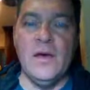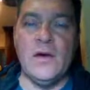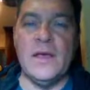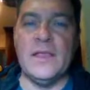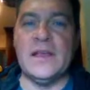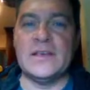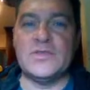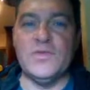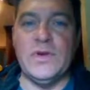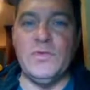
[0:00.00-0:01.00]
Okay, the next
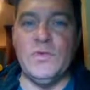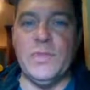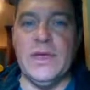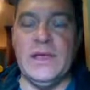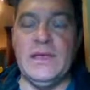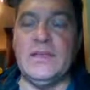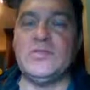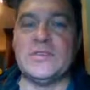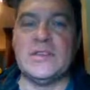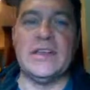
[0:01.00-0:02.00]
screen will be, you
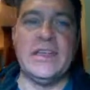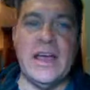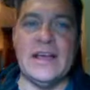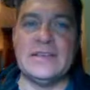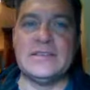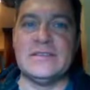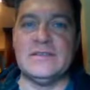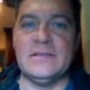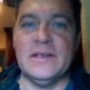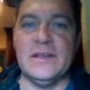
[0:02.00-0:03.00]
just click yes
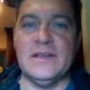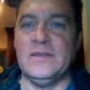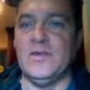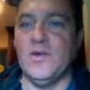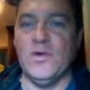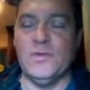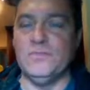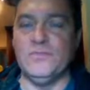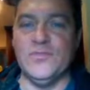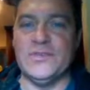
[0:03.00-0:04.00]
or
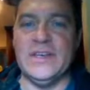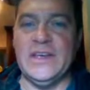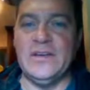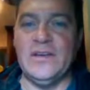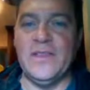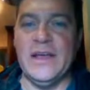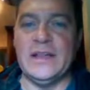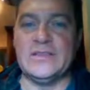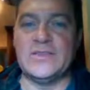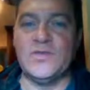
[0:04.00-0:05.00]
proceed on
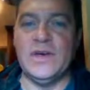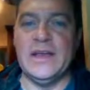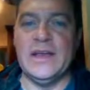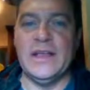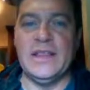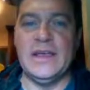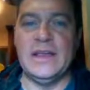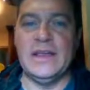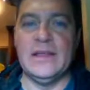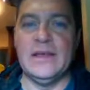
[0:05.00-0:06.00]
that screen, and
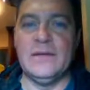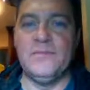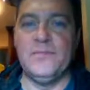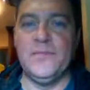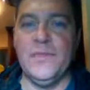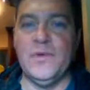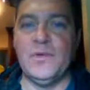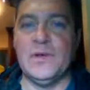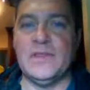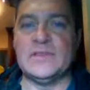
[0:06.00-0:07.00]
then you'll
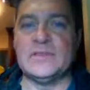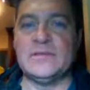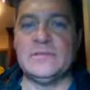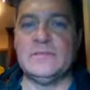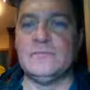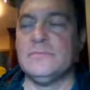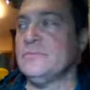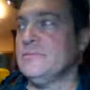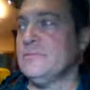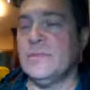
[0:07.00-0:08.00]
get this
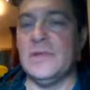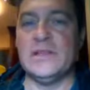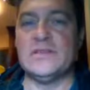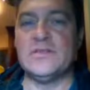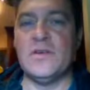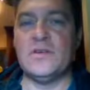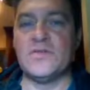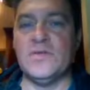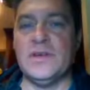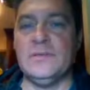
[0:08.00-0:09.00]
install
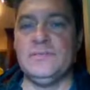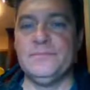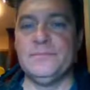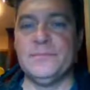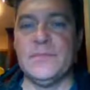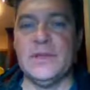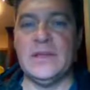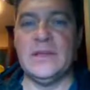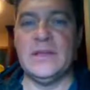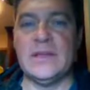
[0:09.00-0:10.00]
screen.
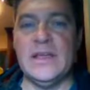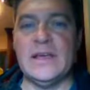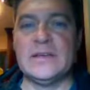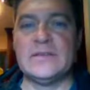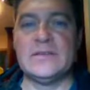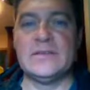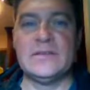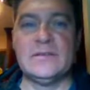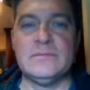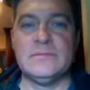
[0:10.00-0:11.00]
Click
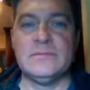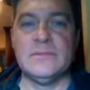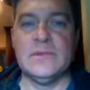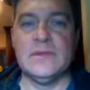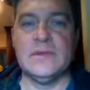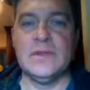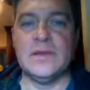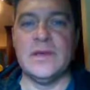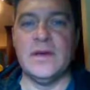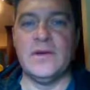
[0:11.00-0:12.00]
next,
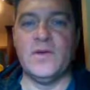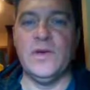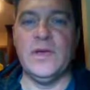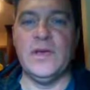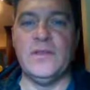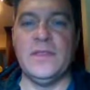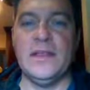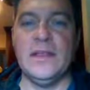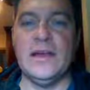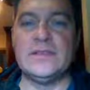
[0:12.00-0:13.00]
click agree on the
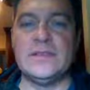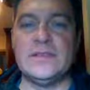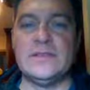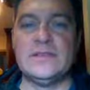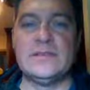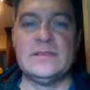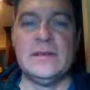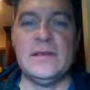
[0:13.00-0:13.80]
license.